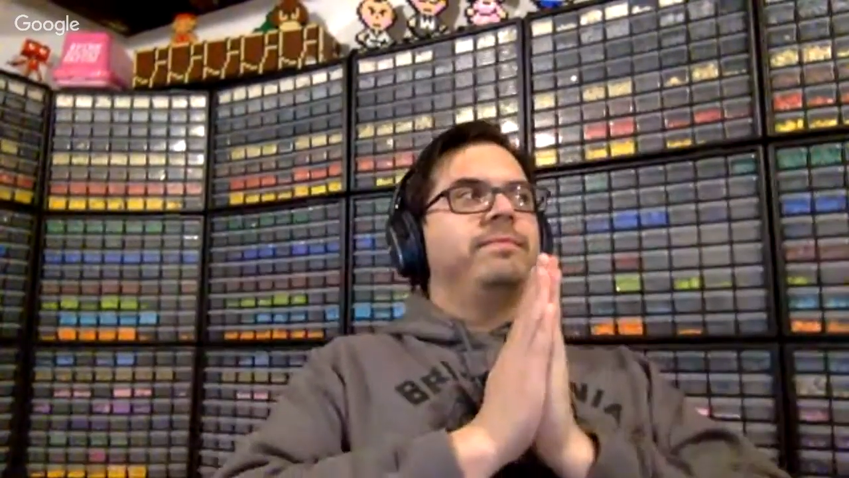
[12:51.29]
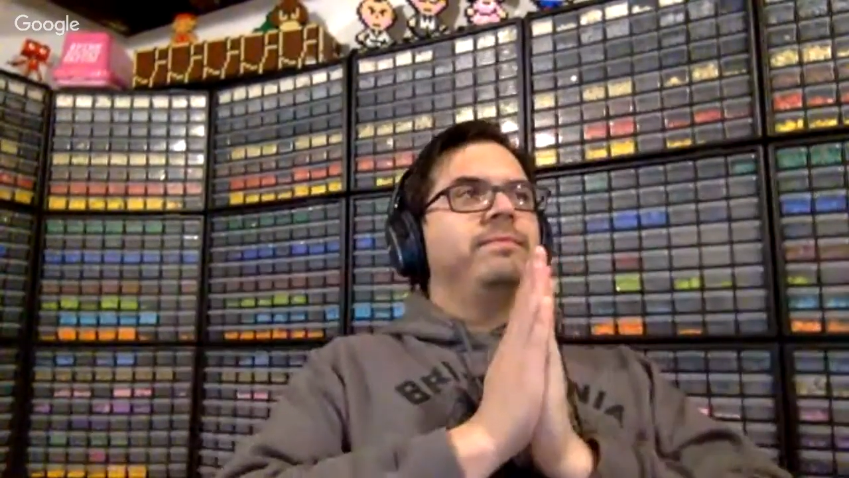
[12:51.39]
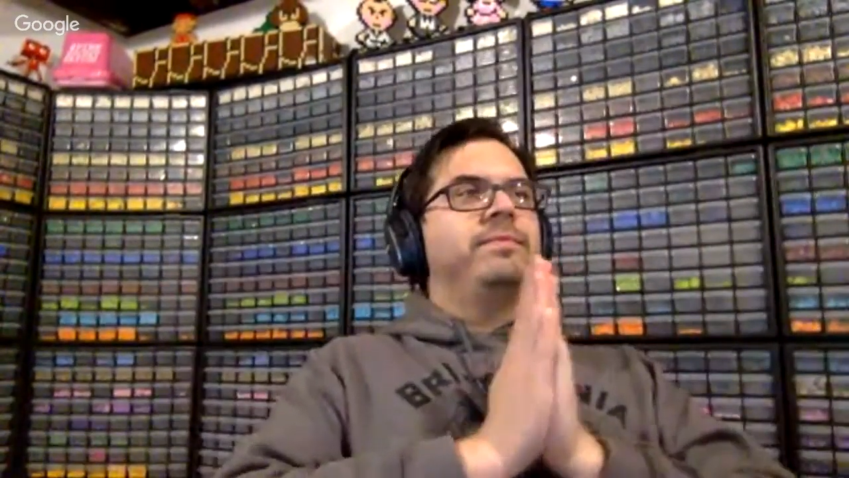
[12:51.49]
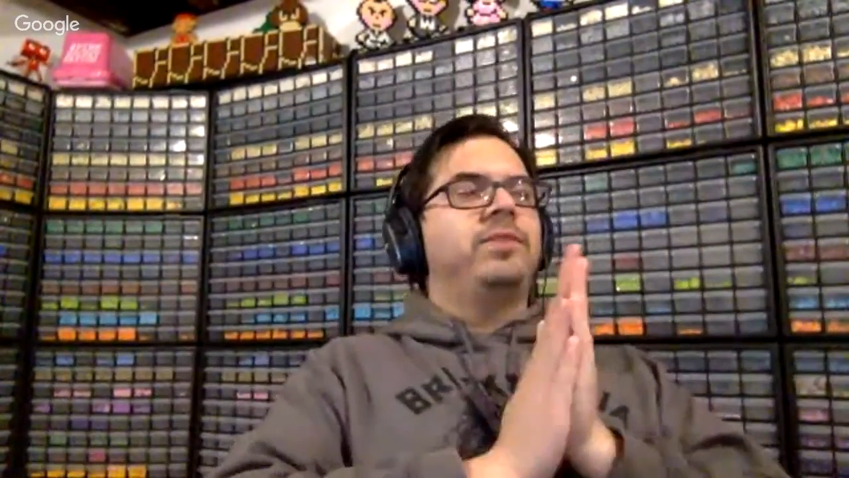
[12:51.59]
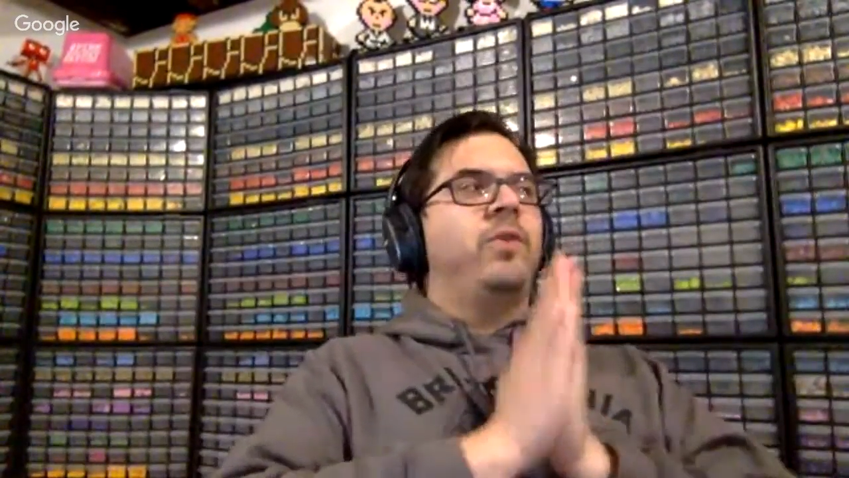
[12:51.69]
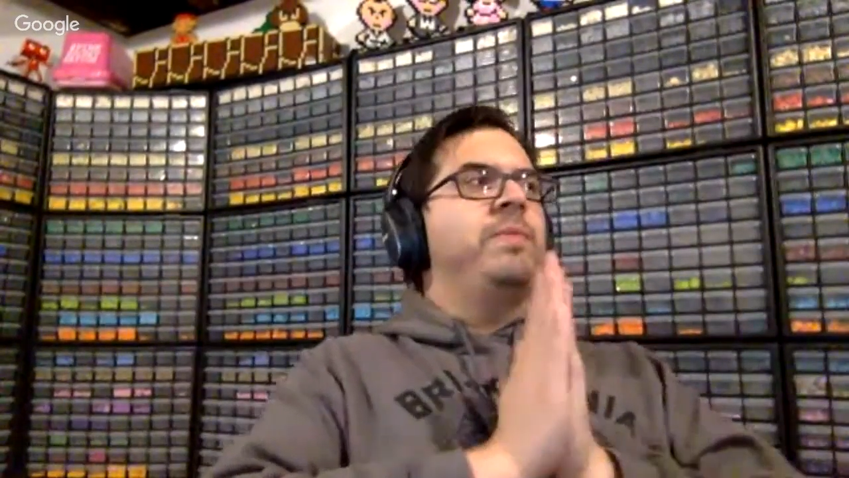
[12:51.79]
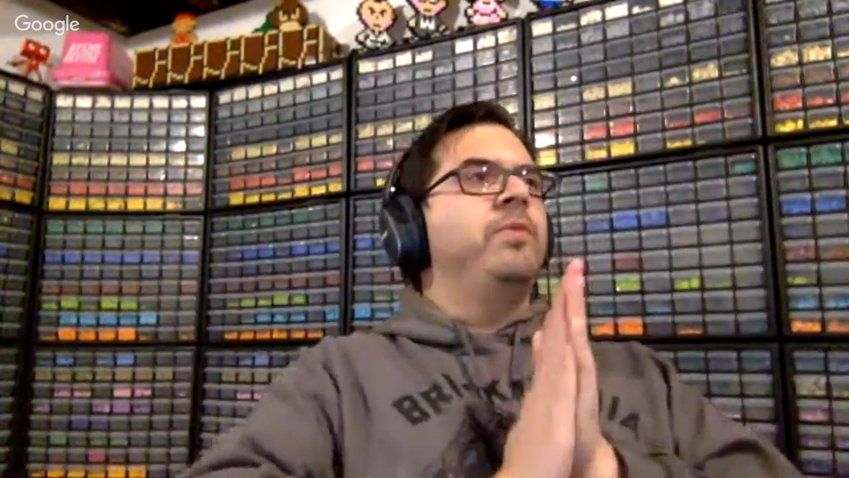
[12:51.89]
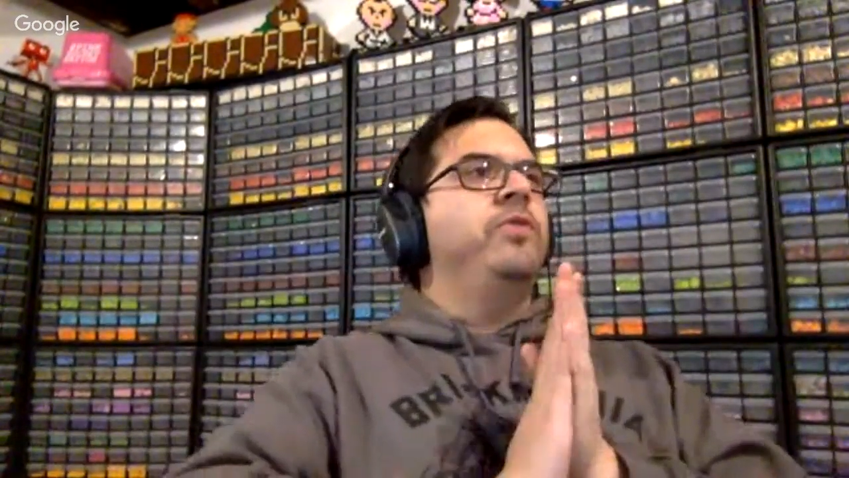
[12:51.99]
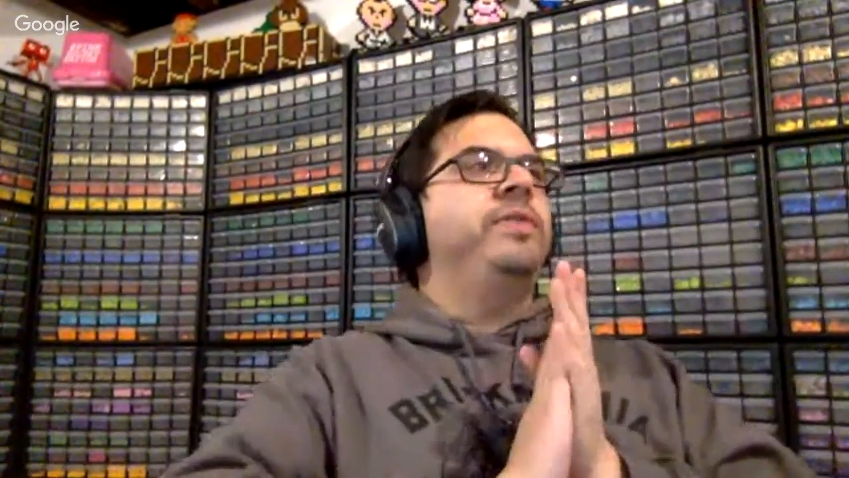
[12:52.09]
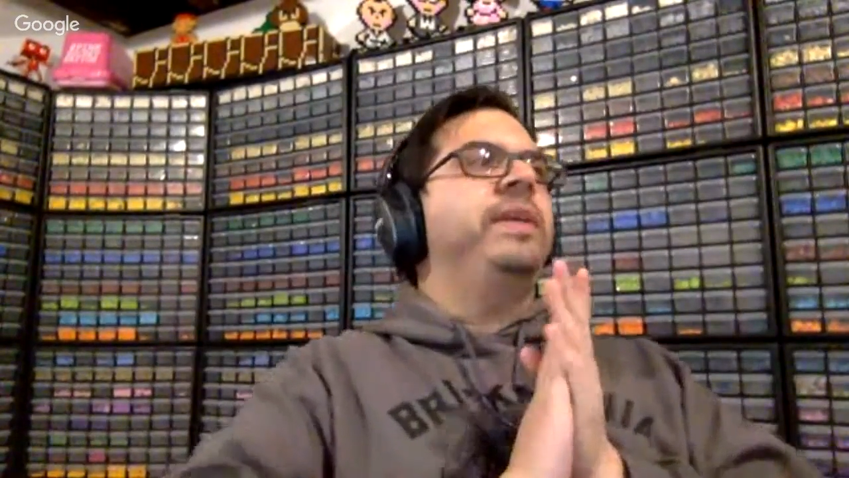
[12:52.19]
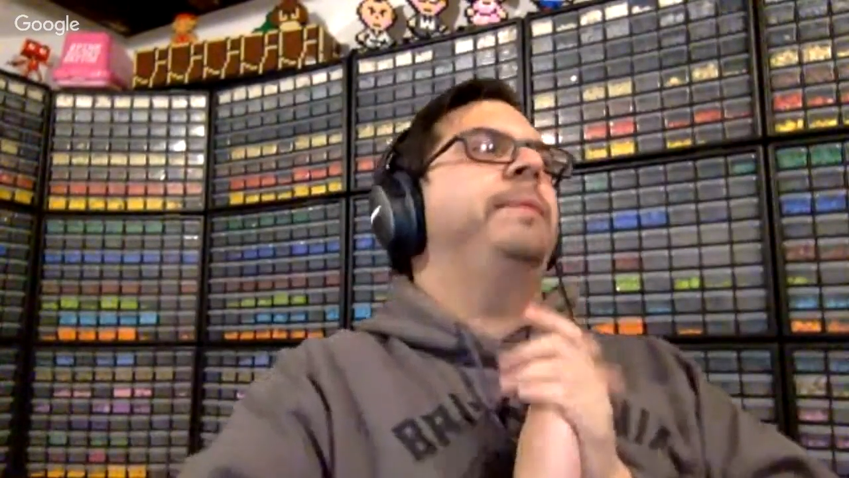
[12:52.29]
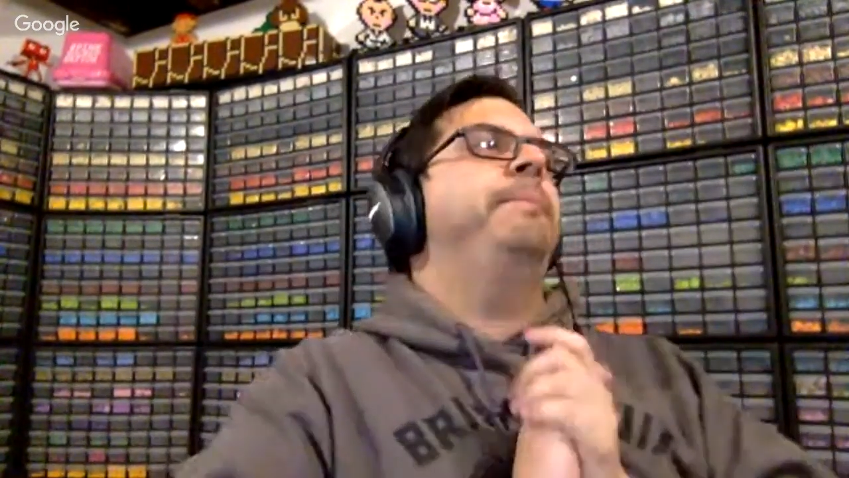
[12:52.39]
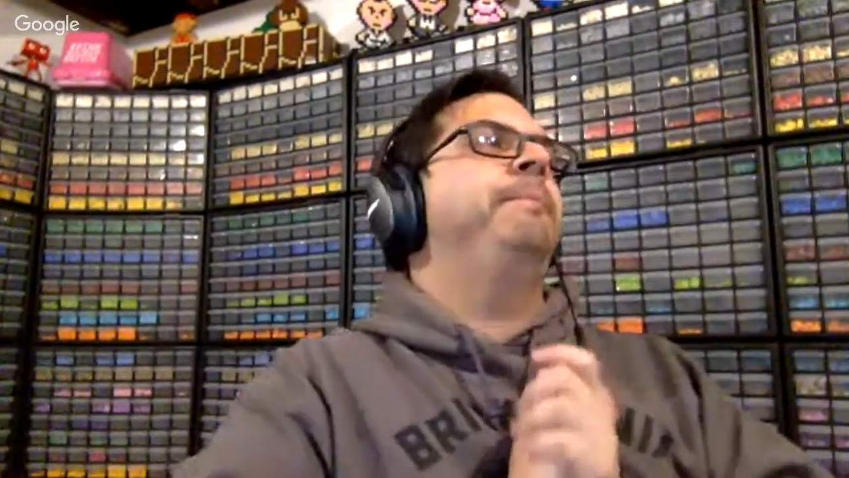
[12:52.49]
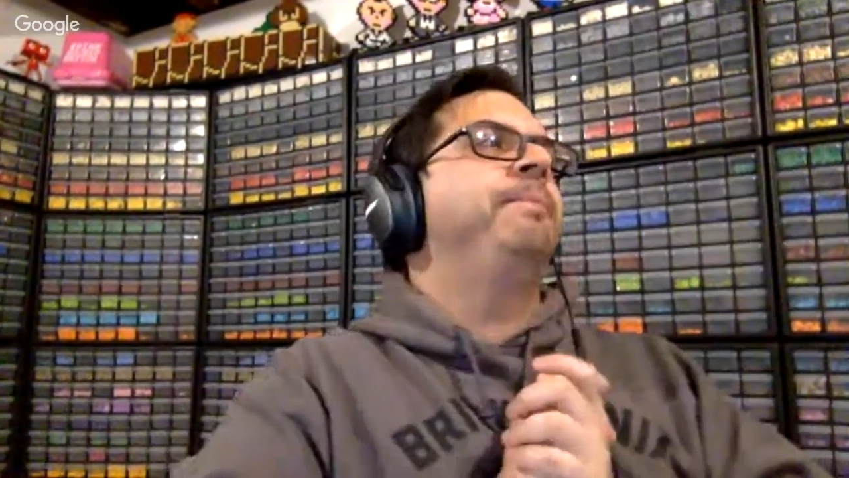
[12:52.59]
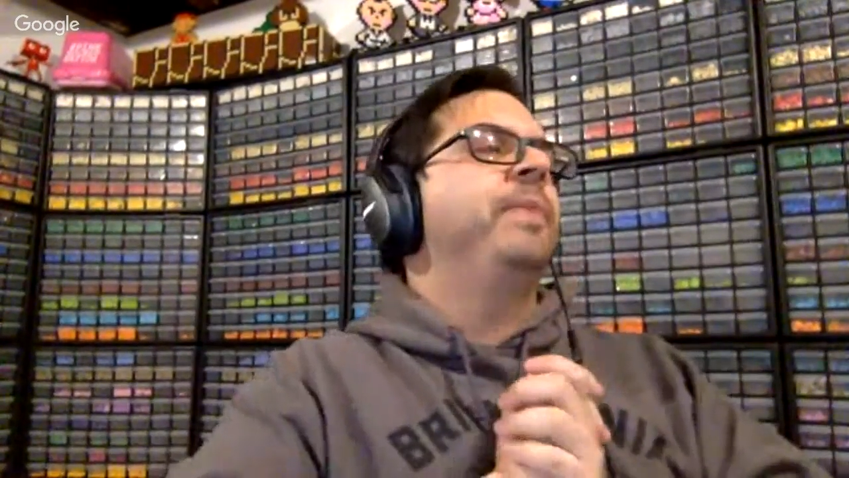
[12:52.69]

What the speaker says: So we moved in,